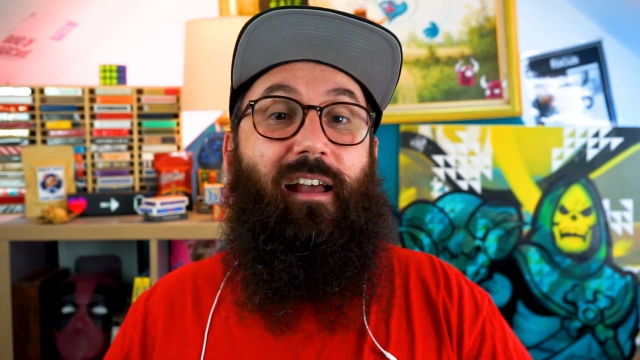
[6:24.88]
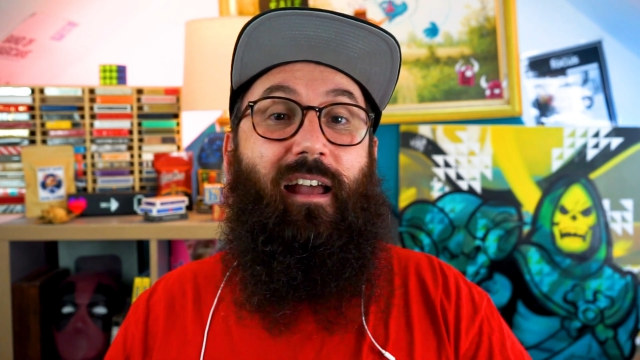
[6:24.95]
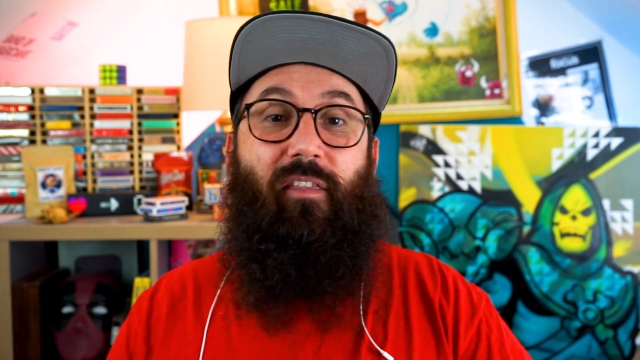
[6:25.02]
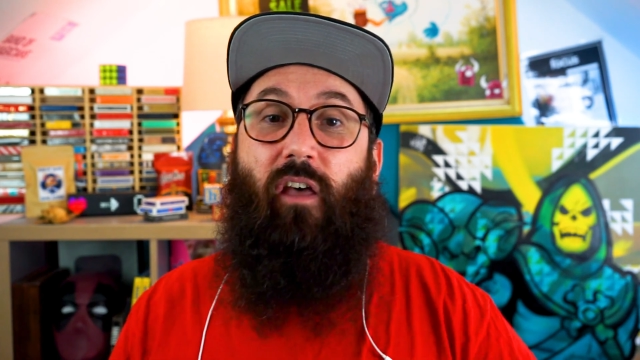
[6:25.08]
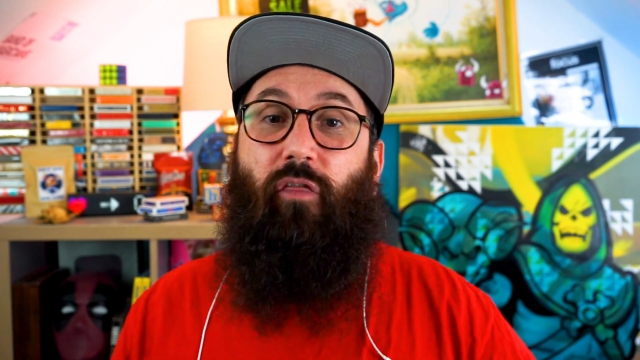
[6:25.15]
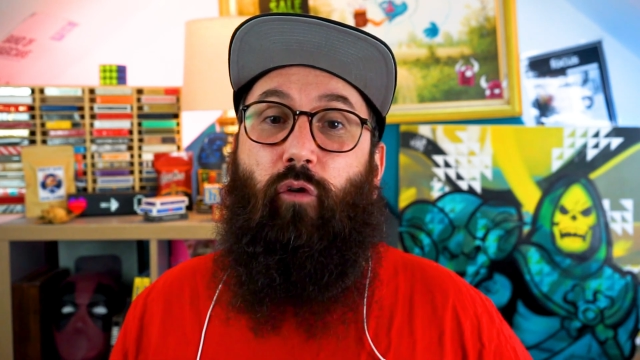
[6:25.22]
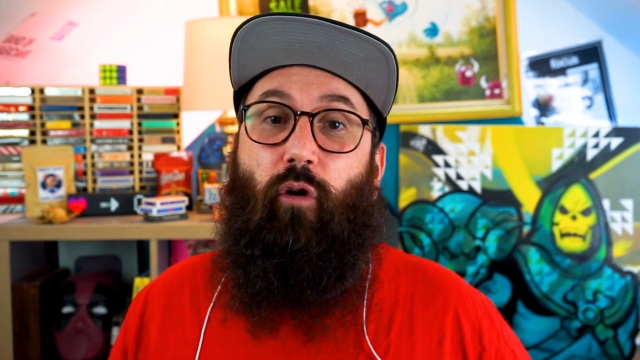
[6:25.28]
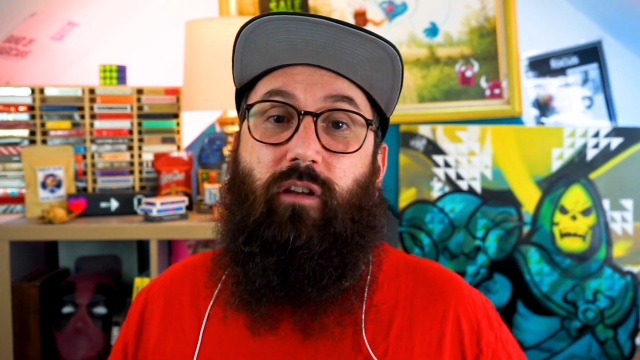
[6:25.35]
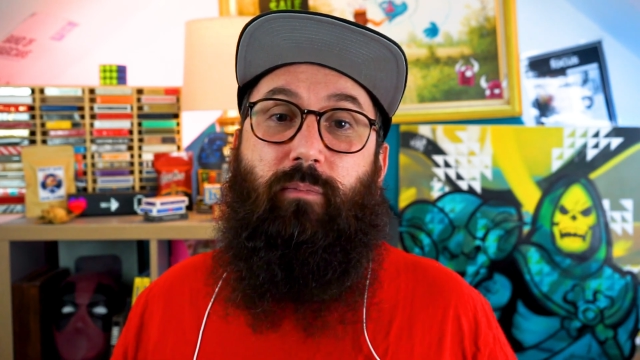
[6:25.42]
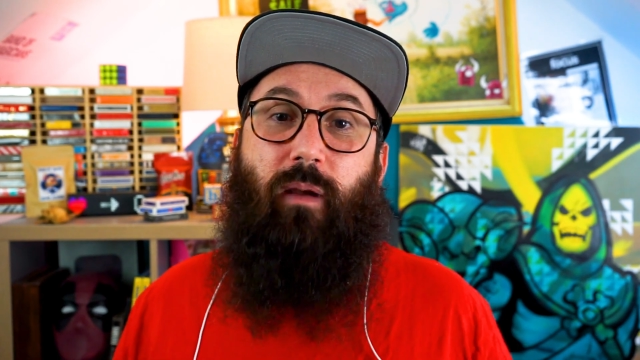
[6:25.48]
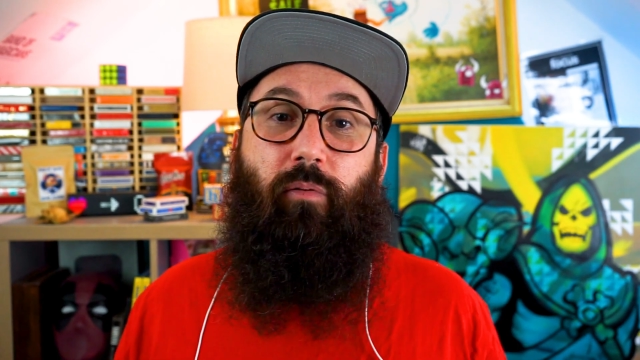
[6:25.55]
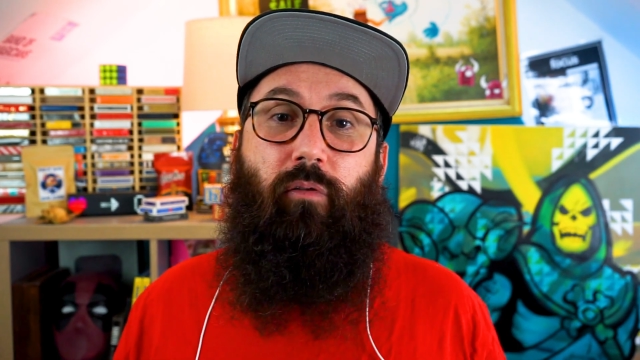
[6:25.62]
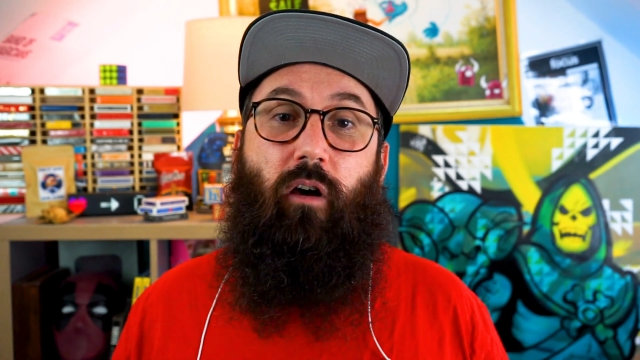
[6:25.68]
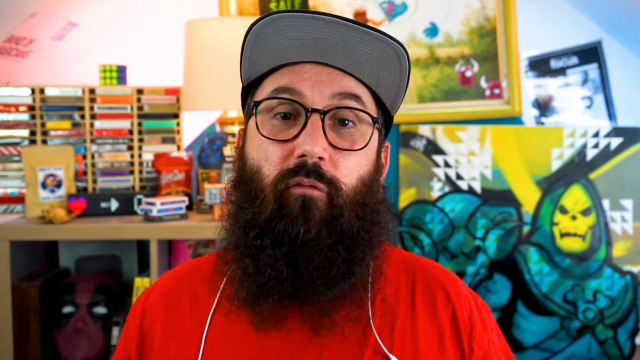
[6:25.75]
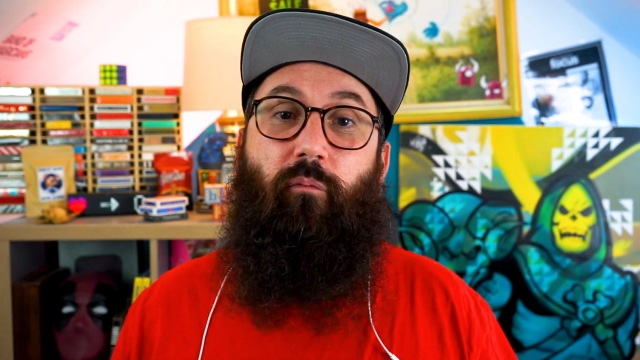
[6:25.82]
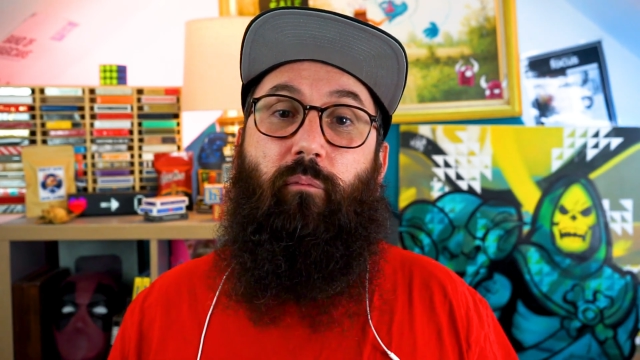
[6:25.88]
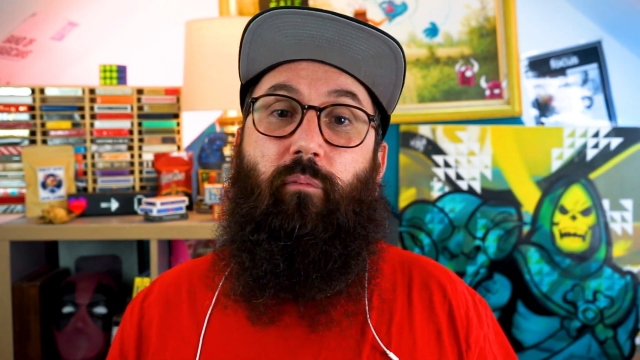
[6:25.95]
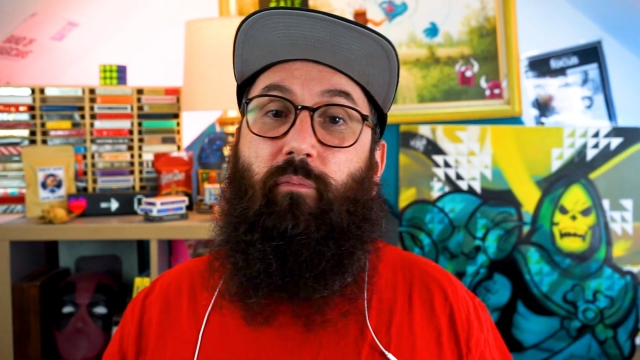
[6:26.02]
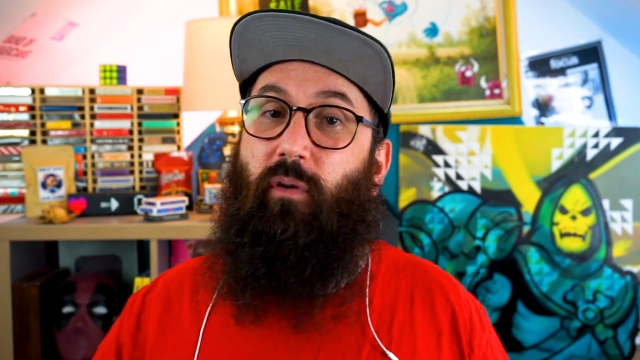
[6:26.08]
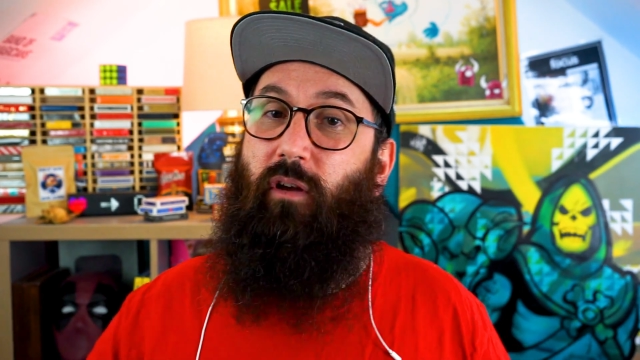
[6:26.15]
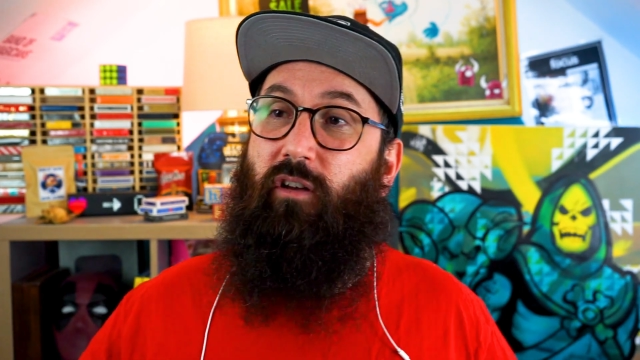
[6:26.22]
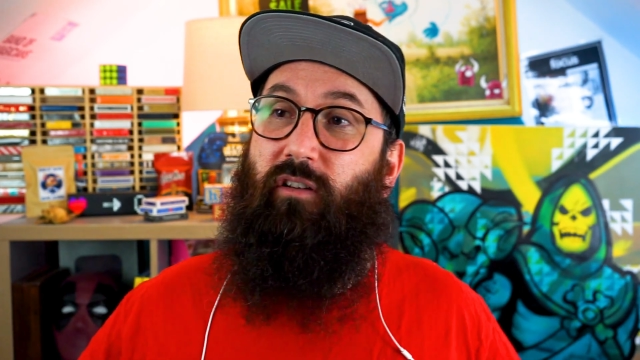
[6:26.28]
That throws people off
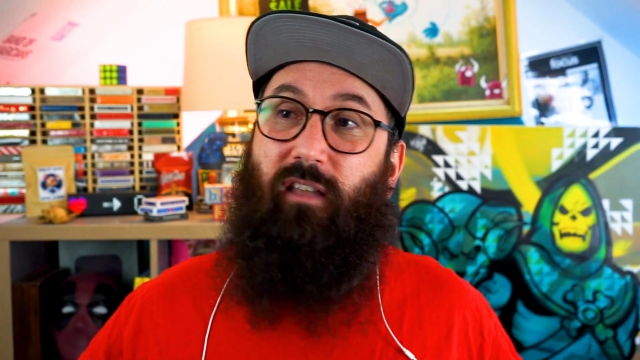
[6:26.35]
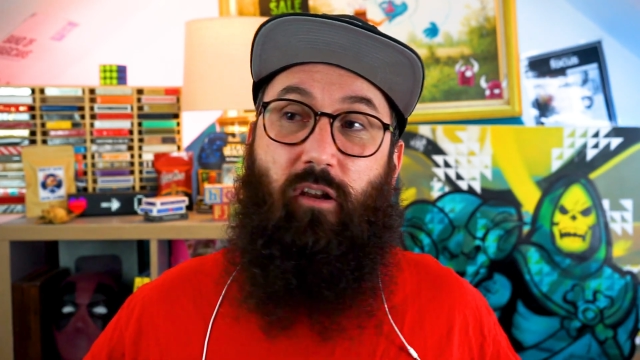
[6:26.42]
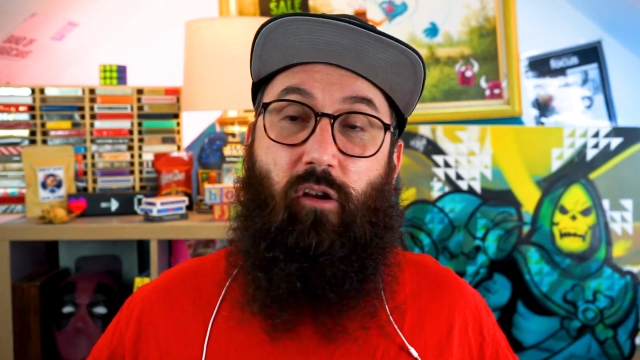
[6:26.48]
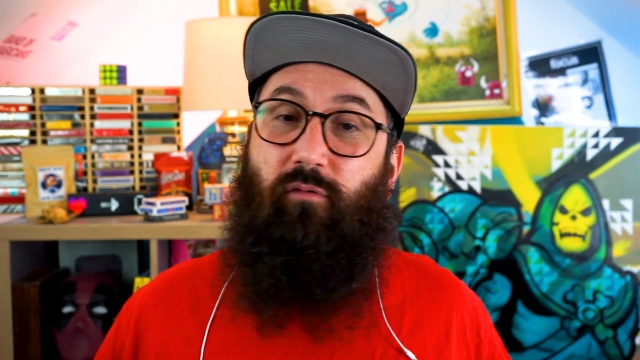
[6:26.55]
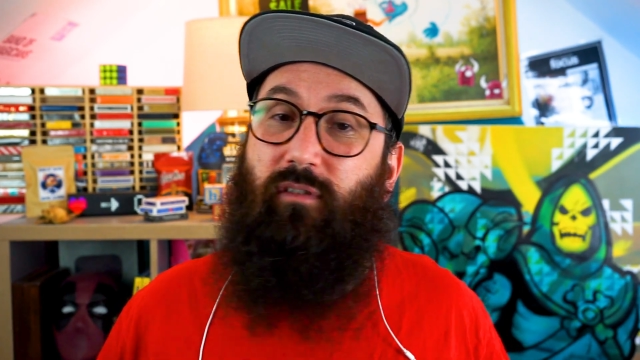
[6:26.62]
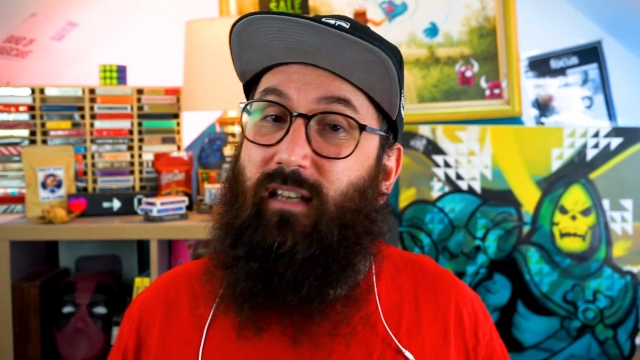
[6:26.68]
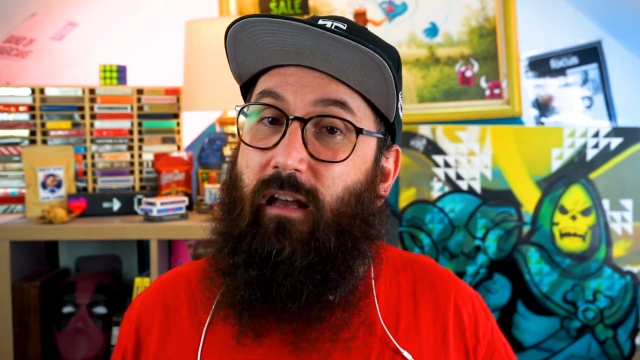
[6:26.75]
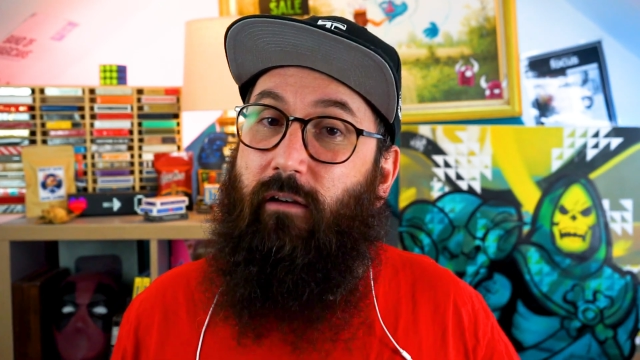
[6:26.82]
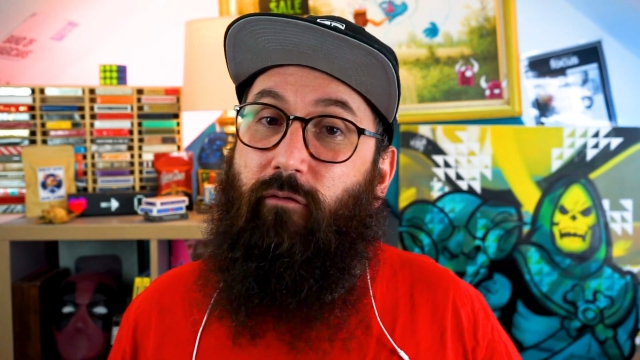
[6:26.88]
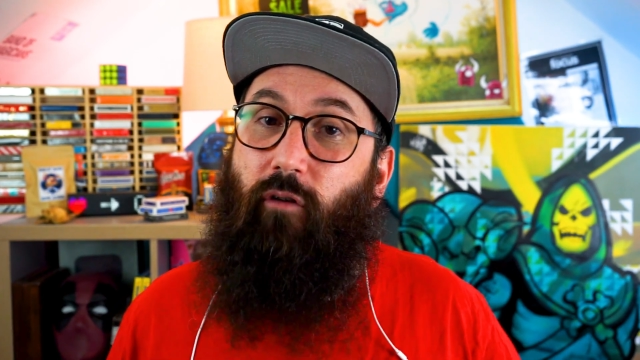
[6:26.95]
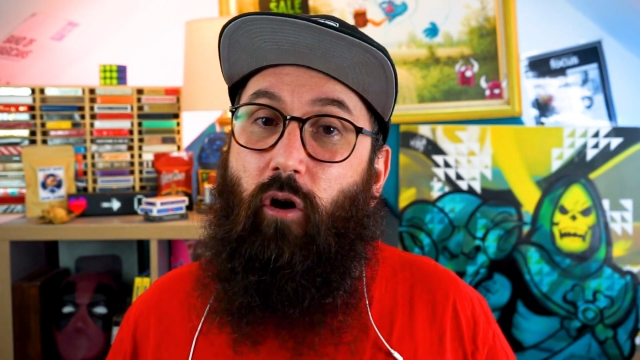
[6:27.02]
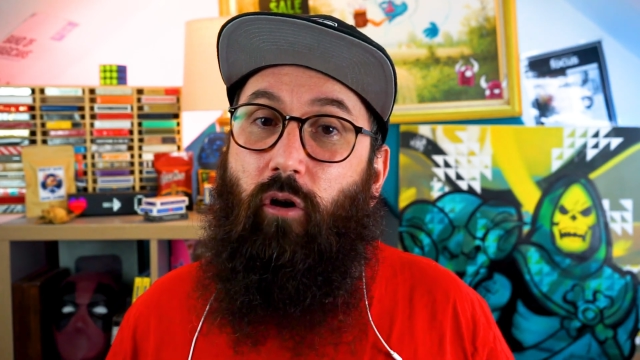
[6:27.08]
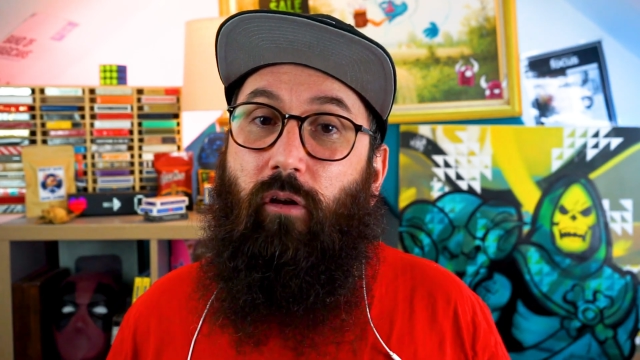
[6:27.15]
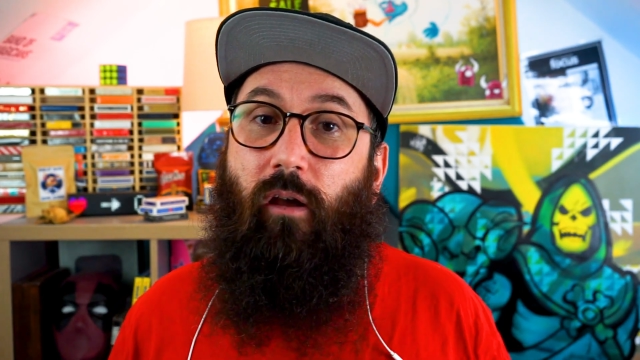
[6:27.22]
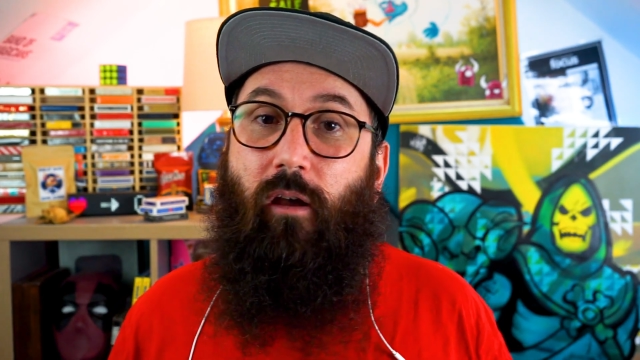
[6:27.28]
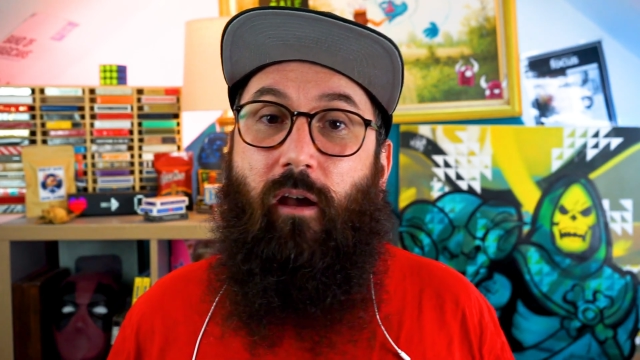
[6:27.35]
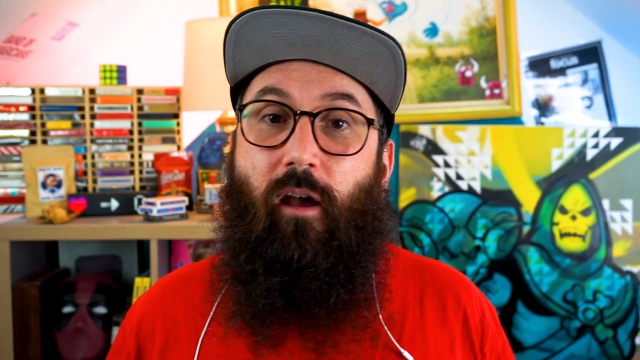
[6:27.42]
because they don't see a phone.